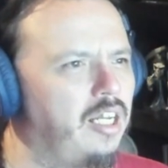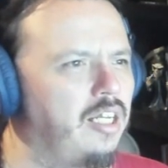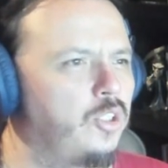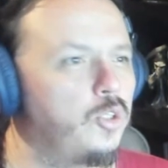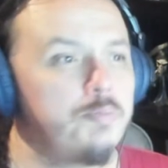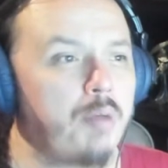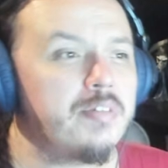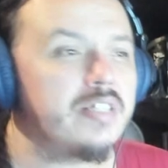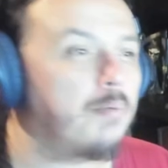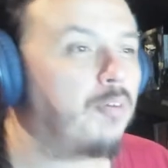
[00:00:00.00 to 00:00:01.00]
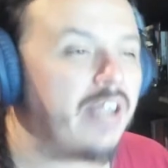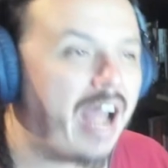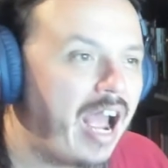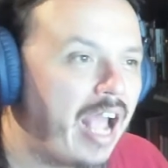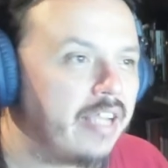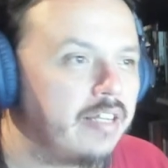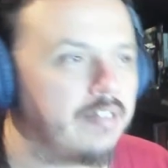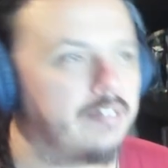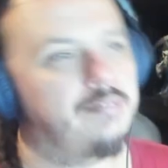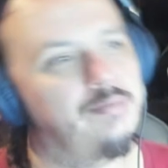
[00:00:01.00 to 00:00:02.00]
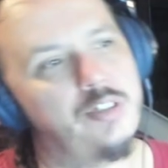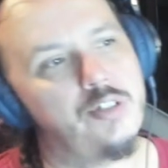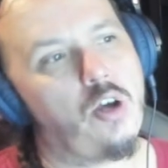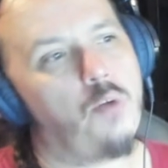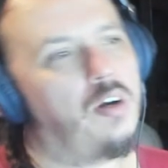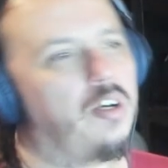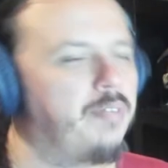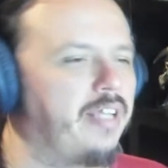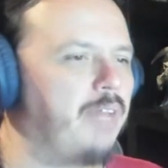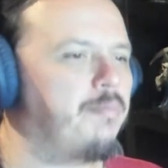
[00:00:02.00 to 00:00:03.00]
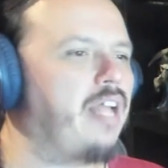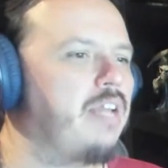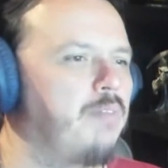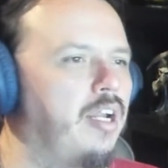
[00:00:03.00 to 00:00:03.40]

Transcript: Goosebumps number 9, which is called Welcome to Camp Nightmare.